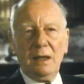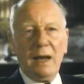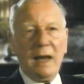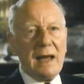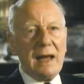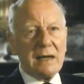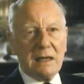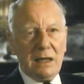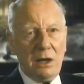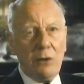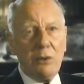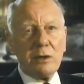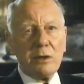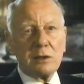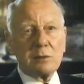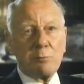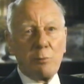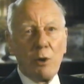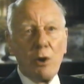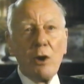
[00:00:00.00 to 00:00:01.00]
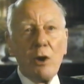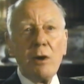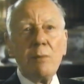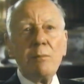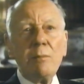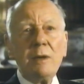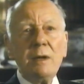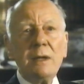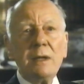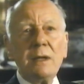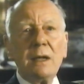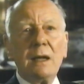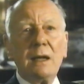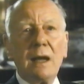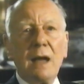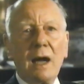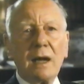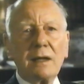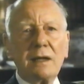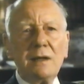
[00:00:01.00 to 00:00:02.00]
Like Lowell's poem,
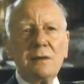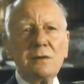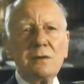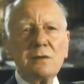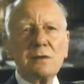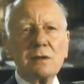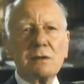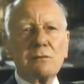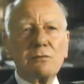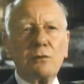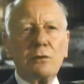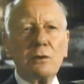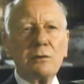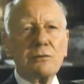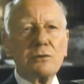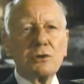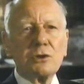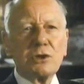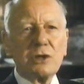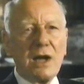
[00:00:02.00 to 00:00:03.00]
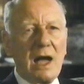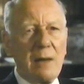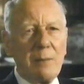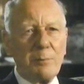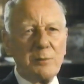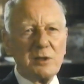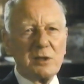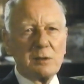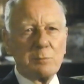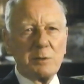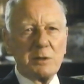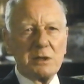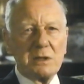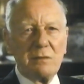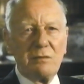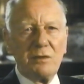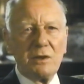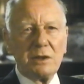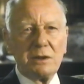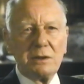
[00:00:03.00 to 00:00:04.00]
Larkin's is full of sharp and
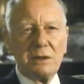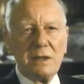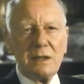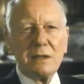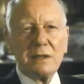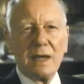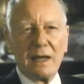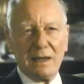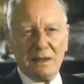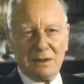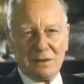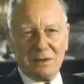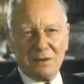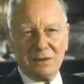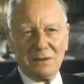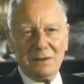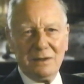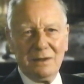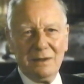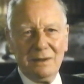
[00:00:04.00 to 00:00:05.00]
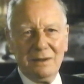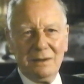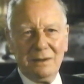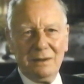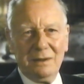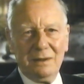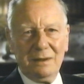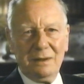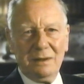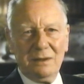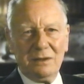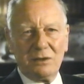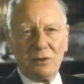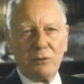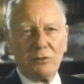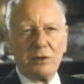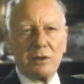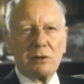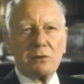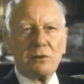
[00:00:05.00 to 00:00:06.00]
specific details,
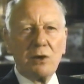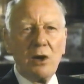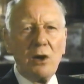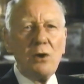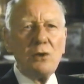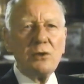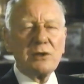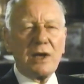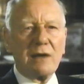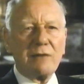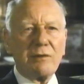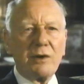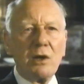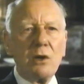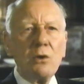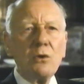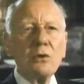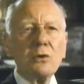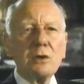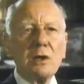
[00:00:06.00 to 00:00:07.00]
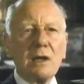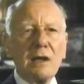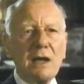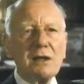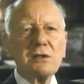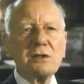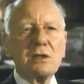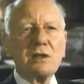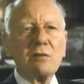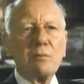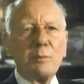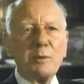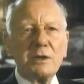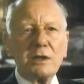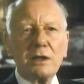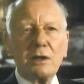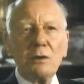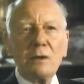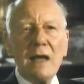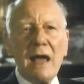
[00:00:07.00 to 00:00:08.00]
so that it grows out of a whole cluster of
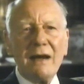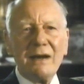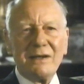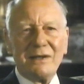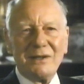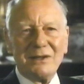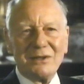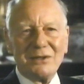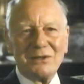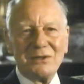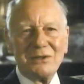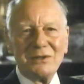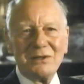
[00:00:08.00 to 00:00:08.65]
particularities.